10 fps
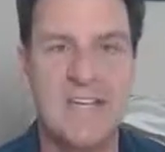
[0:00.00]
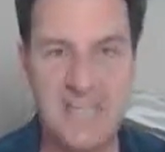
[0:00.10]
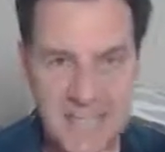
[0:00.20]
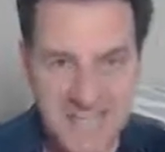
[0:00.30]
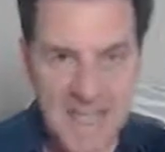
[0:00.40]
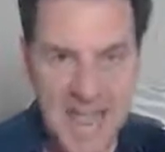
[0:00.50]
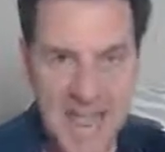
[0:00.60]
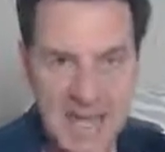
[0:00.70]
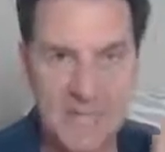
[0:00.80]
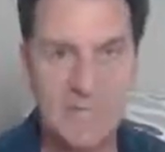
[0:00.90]

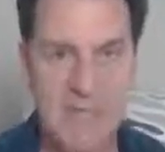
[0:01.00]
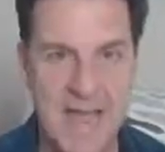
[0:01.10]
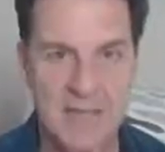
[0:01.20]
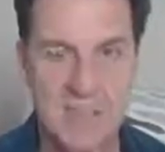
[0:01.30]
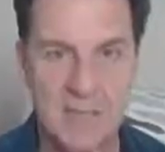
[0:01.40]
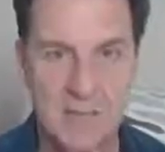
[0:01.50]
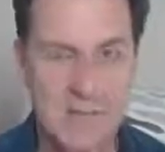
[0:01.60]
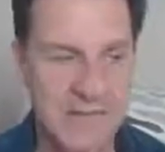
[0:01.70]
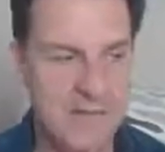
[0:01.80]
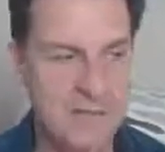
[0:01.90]
negative masculine
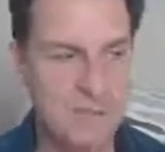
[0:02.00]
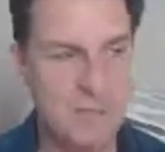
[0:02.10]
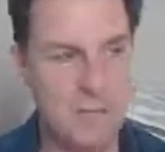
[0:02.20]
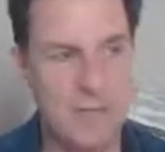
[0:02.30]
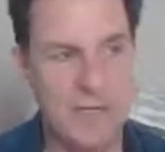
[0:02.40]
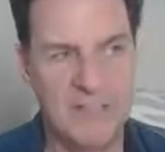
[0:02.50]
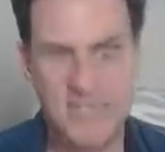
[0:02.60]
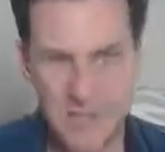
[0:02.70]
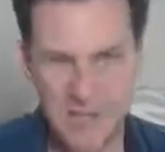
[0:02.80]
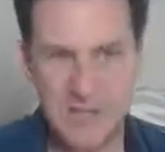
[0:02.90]
behavior. But what
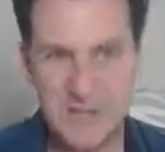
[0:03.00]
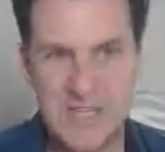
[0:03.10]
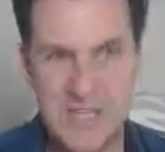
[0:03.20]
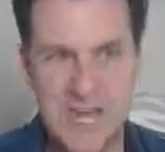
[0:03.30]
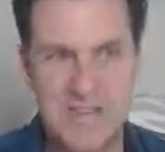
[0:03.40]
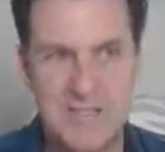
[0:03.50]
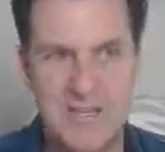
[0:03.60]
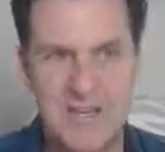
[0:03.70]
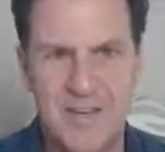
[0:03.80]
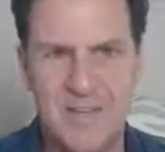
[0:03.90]
it's also saying
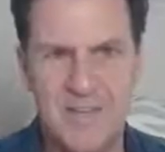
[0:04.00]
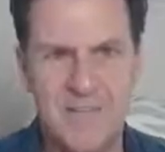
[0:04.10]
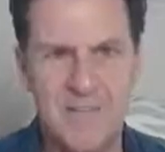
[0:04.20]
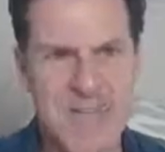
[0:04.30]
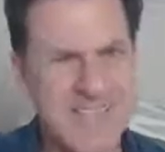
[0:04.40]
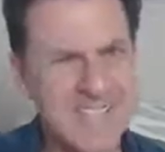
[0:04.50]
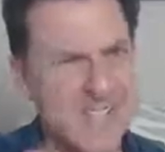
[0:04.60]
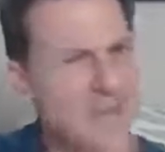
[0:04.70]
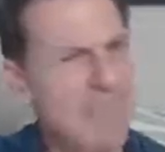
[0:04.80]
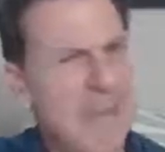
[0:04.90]
is
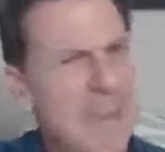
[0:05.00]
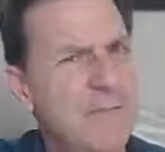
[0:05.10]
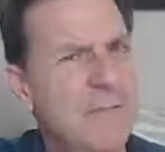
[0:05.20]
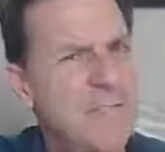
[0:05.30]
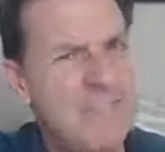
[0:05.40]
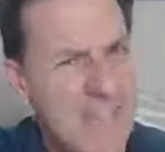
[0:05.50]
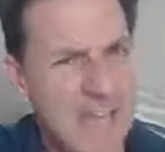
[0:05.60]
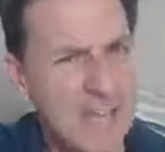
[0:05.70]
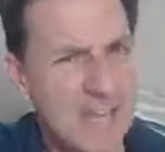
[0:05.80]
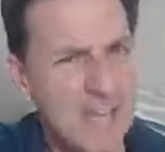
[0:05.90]
masculine behavior is
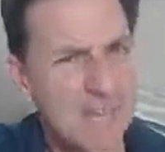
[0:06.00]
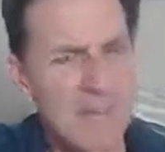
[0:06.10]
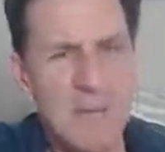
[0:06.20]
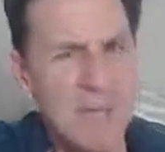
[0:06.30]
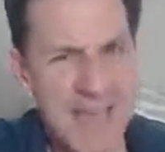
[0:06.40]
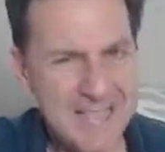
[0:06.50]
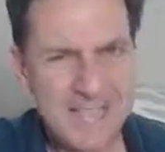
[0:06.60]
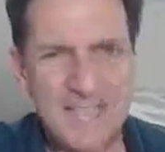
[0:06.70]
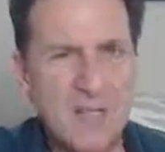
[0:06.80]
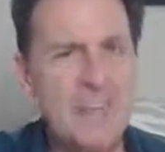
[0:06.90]
negative.
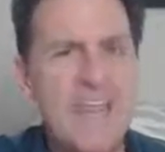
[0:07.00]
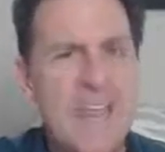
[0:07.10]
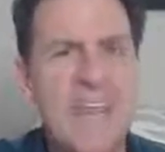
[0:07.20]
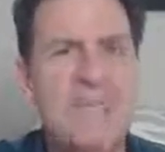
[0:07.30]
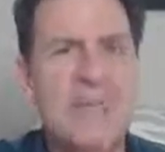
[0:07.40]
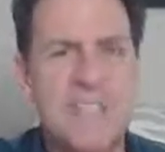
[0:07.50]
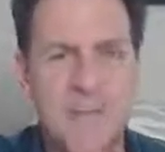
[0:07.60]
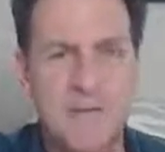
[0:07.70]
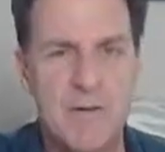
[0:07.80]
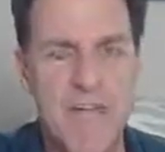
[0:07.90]
Masculine behavior is
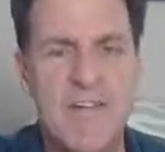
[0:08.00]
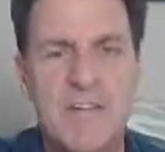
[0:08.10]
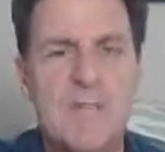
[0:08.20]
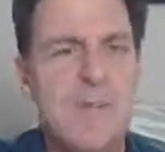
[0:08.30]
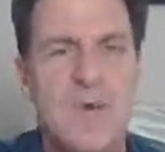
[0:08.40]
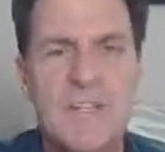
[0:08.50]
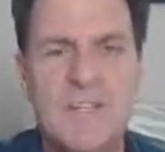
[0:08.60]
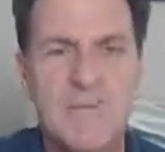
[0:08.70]
never negative, nor is